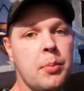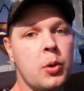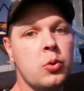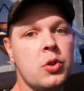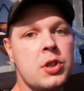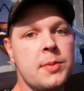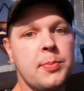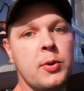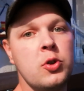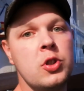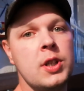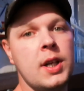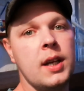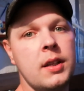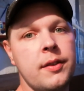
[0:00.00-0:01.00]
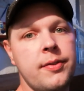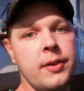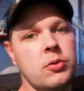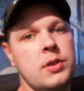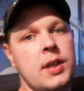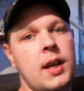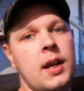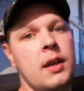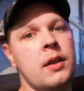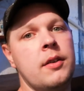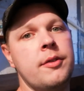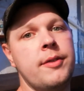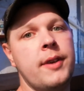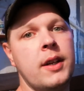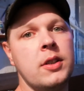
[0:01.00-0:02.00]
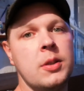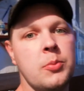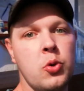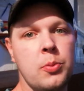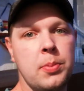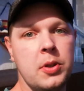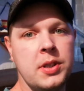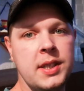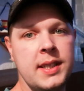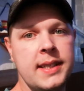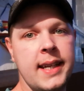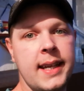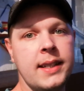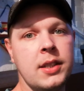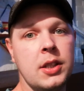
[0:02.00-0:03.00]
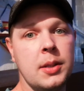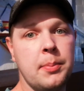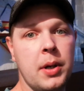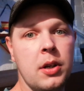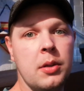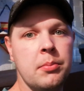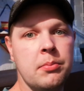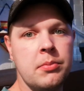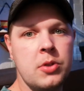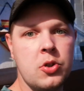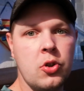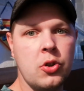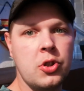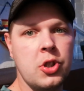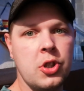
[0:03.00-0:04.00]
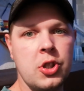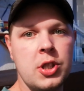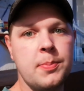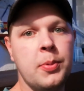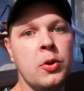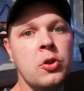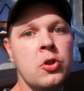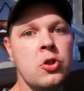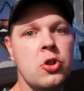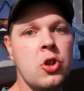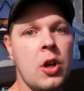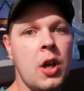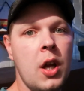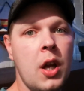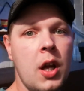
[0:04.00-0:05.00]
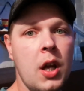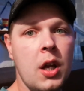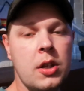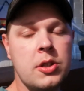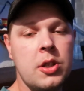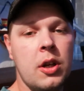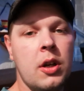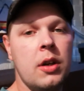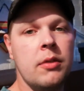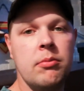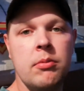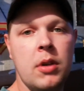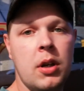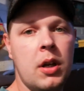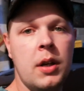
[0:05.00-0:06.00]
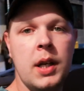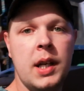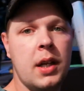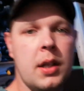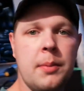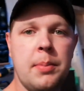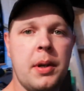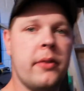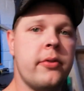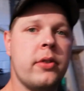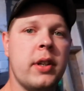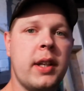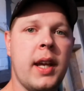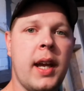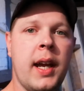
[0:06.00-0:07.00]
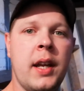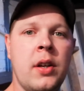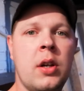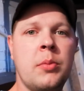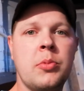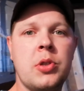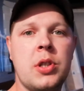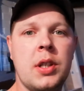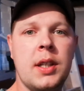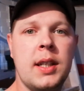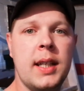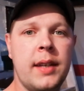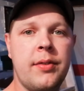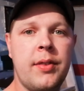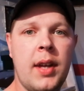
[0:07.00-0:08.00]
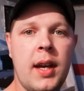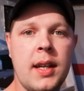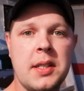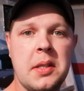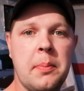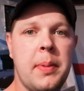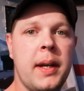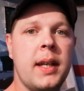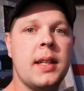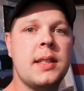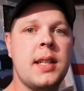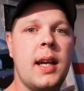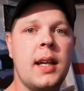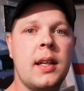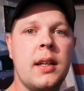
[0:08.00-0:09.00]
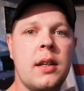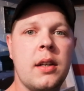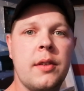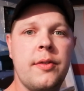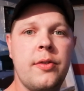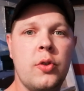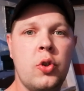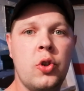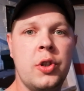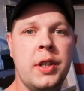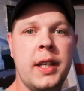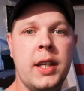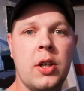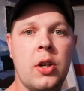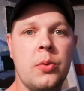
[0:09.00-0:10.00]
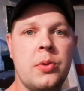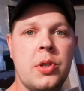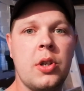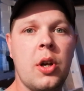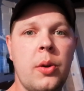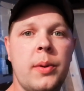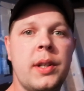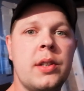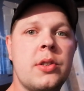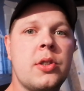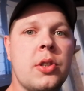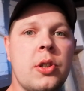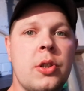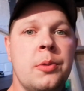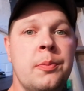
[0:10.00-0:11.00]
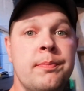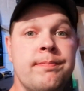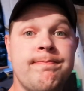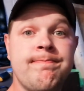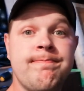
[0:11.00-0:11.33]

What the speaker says: Pulled the sponge out the filter, found them all bloody dead at the bottom, stuck to the sponge. So I ain't going to bother again. I'm just going to leave that as the beta tank for Neo to go into.